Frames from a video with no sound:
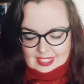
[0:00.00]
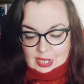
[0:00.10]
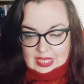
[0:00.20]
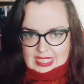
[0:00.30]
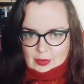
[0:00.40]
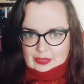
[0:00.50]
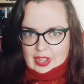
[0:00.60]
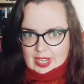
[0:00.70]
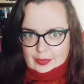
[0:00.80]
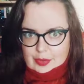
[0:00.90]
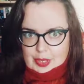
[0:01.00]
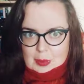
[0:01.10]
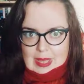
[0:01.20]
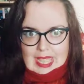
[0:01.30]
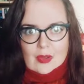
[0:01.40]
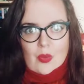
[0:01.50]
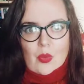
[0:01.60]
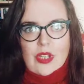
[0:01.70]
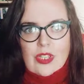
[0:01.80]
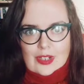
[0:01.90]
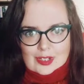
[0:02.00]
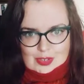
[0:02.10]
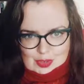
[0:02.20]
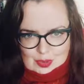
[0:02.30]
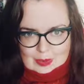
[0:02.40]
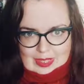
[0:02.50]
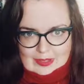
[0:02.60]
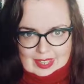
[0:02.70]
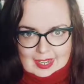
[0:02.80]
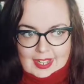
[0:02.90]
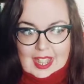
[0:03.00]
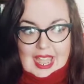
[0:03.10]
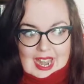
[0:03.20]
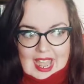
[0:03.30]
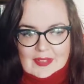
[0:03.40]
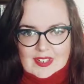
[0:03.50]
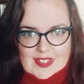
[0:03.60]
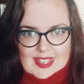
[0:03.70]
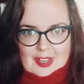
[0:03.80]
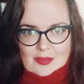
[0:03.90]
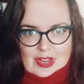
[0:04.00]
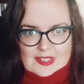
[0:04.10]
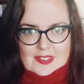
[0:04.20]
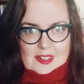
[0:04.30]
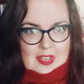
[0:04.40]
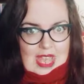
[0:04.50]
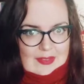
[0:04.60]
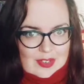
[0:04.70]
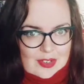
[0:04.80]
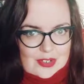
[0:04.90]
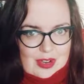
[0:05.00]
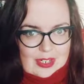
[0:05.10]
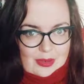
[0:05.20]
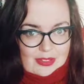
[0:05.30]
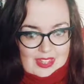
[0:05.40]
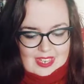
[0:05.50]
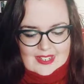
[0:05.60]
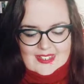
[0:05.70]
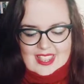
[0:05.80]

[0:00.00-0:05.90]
okay, we've kind of got your back. What are you going to do about that? And having to take risks and having to try new things